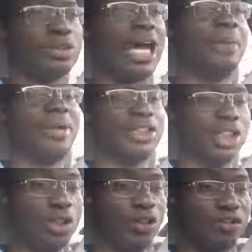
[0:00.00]

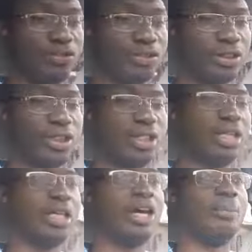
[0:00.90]
dimension of
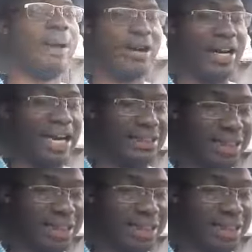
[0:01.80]
barriers